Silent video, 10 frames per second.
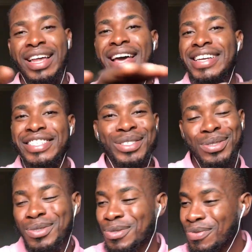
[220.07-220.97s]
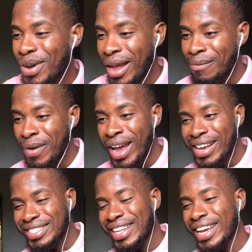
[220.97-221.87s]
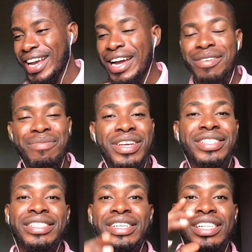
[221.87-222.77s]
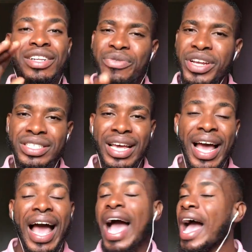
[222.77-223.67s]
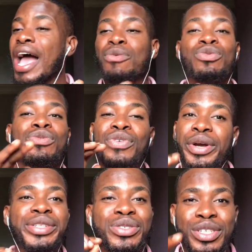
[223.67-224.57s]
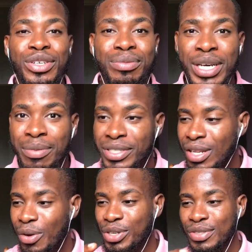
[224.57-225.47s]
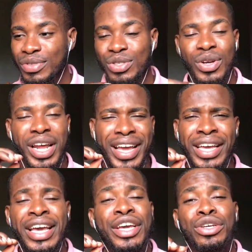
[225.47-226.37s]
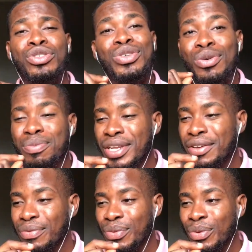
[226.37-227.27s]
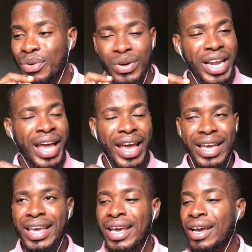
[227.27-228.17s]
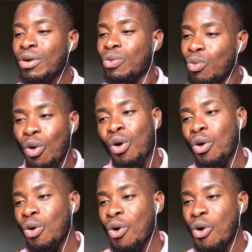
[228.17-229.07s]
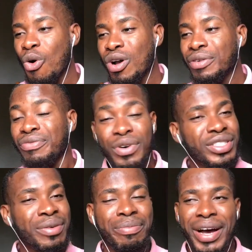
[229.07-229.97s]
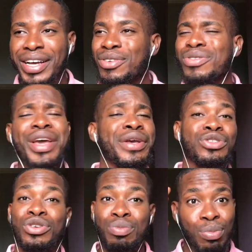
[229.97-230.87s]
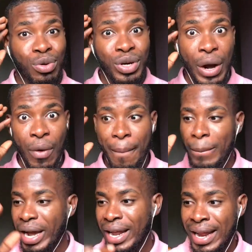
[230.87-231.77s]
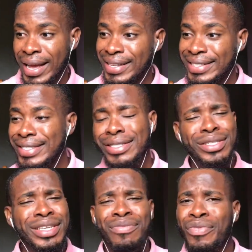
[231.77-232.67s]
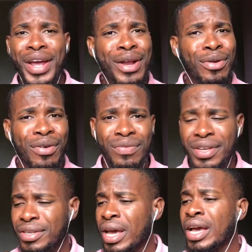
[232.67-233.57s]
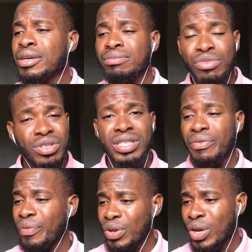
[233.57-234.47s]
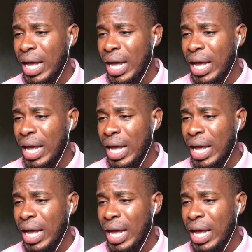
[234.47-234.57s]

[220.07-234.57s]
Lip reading: Like, this is good vibe, guys. Like, I mean, the lyrics, I wouldn't forget to say something about the lyrics of the song. Like, it's so meaningful. Like, whoa. Fourth Impact, you guys just blew our mind. Like, this is a very lovely music video.